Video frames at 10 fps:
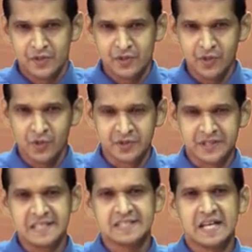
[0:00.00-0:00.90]

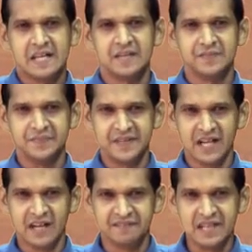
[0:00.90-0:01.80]
Notice
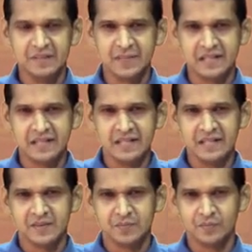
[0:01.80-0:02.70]
there will be a
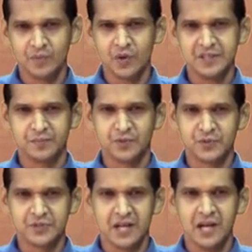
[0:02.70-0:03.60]
Bodhi
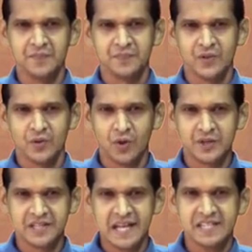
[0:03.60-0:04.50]
Puja
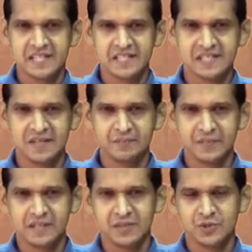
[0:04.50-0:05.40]
on 10th
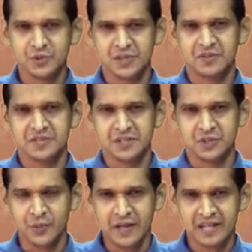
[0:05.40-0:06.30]
December
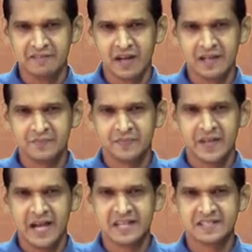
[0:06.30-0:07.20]
2021
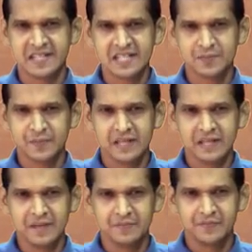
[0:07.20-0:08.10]
at 6
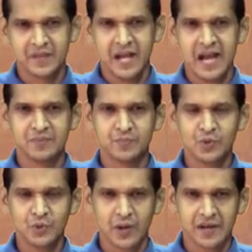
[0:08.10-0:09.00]
pm at
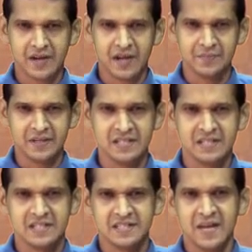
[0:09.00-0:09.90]
Purvarama
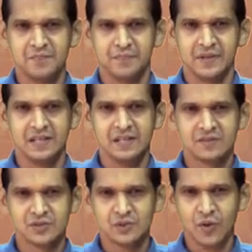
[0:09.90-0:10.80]
Temple,
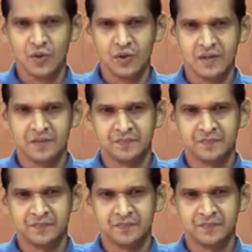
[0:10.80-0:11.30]
Galle.